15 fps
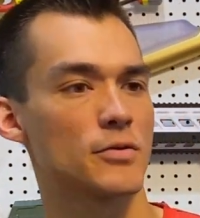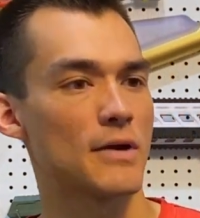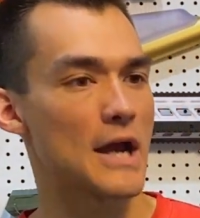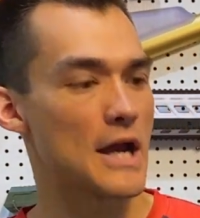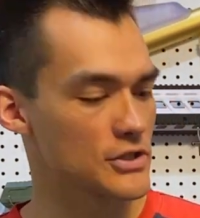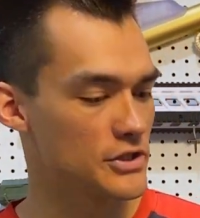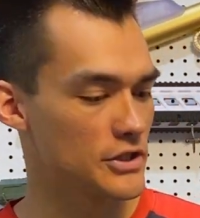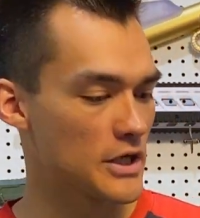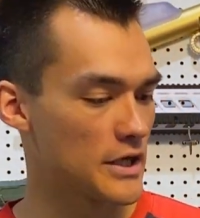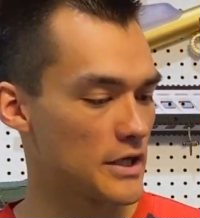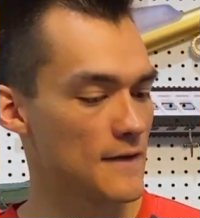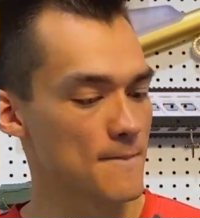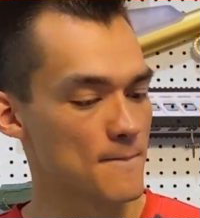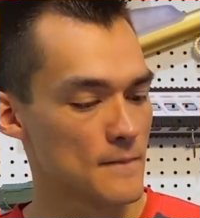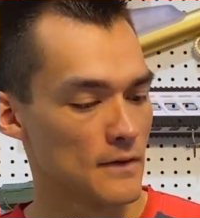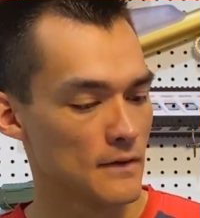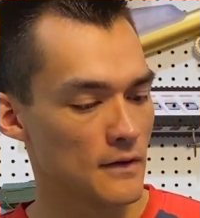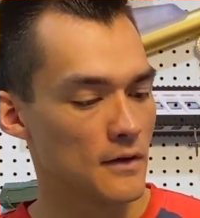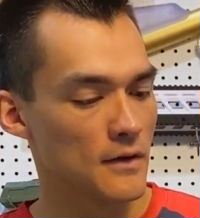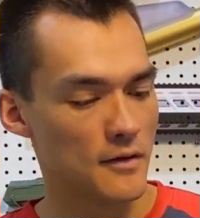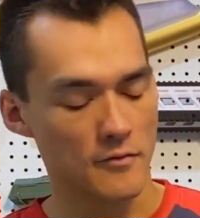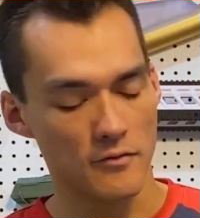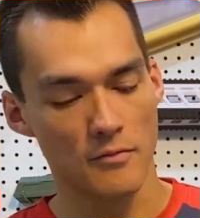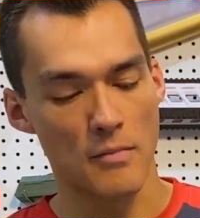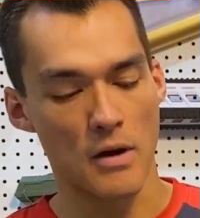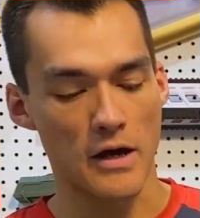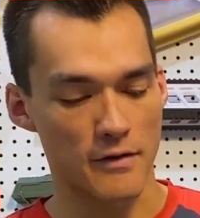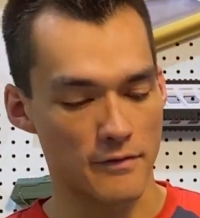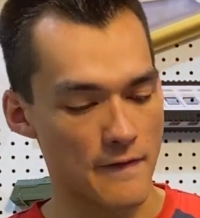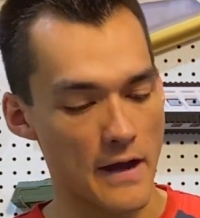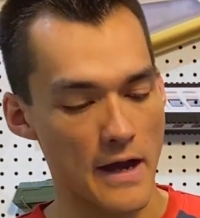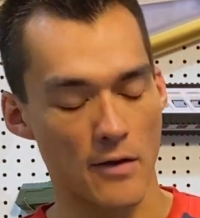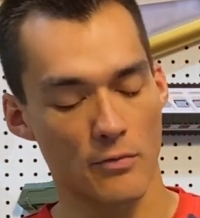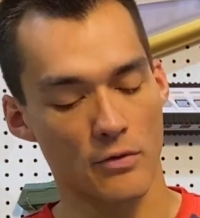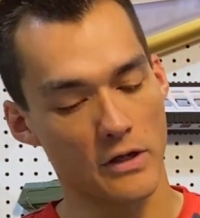we're actually gonna modify it.